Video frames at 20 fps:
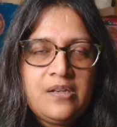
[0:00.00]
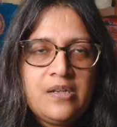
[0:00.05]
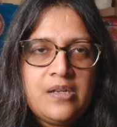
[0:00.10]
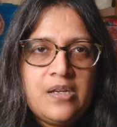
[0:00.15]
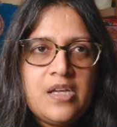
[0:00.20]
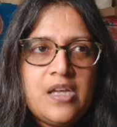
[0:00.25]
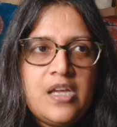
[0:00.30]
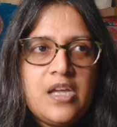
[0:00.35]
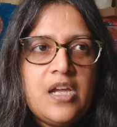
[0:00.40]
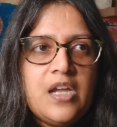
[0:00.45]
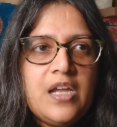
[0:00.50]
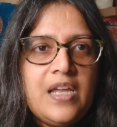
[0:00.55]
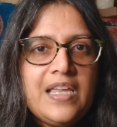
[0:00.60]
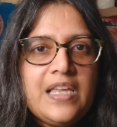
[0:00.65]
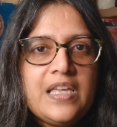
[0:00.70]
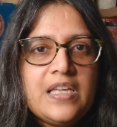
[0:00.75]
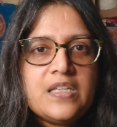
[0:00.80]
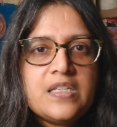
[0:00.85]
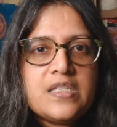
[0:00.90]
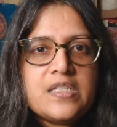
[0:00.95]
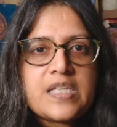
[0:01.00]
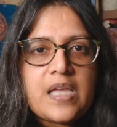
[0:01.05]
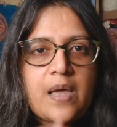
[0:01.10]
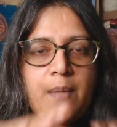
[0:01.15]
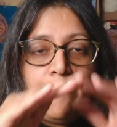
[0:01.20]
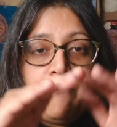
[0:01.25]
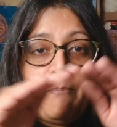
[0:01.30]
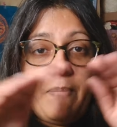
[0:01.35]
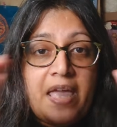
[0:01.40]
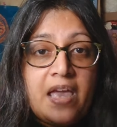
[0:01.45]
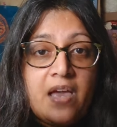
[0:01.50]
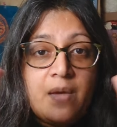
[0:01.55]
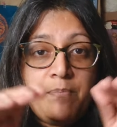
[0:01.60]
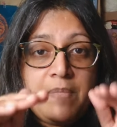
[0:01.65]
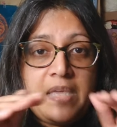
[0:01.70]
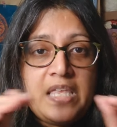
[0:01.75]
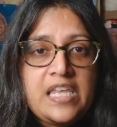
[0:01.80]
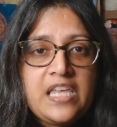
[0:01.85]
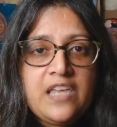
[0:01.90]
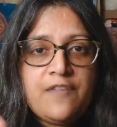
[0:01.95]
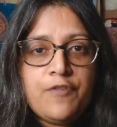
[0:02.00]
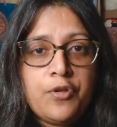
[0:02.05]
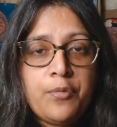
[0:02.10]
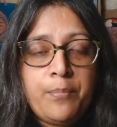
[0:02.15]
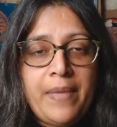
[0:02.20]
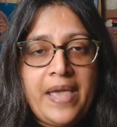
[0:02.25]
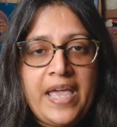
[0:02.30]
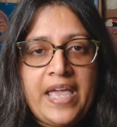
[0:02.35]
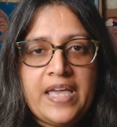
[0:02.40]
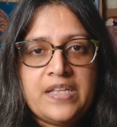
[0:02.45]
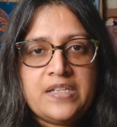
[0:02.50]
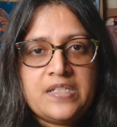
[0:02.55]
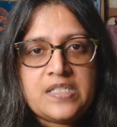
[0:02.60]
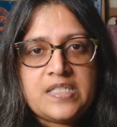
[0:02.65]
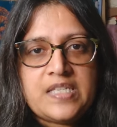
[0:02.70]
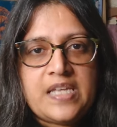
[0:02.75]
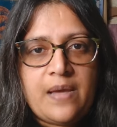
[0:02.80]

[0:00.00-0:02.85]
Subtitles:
is a medieval band sampler.